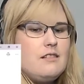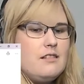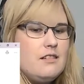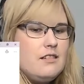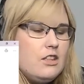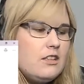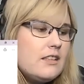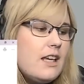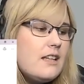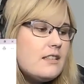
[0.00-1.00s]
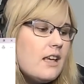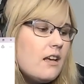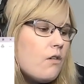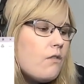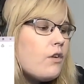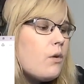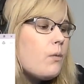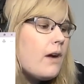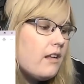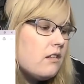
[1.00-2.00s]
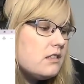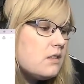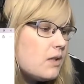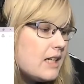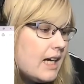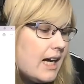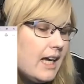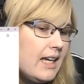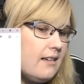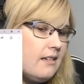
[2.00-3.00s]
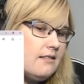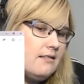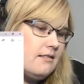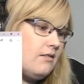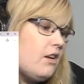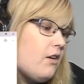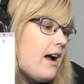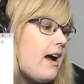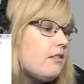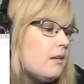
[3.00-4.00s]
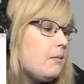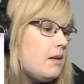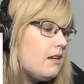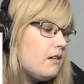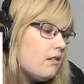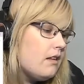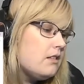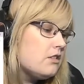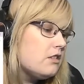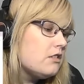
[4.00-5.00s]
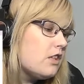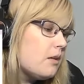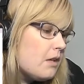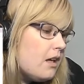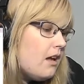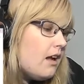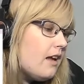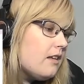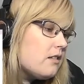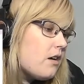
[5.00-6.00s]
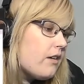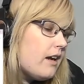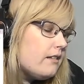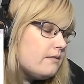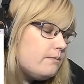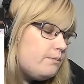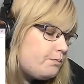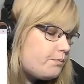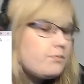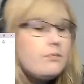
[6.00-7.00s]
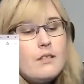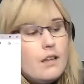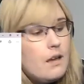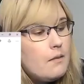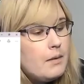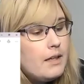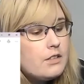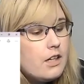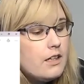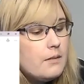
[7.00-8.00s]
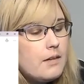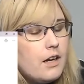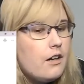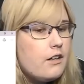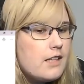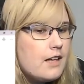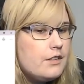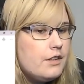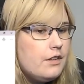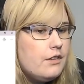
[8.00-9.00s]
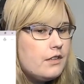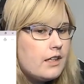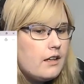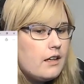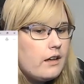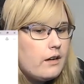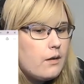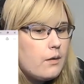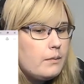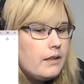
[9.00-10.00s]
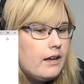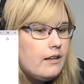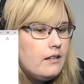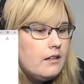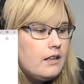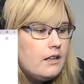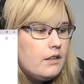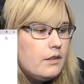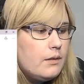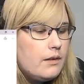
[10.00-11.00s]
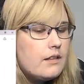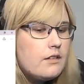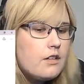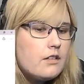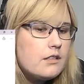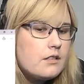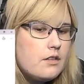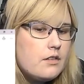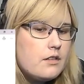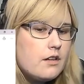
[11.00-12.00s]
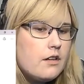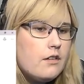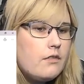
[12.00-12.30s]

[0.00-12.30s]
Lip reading: Just stay single for a while. It's okay. You don't have to be in a relationship. It's alright. But Johnny, my heart goes out to you, and I hope that you get the justice you deserve.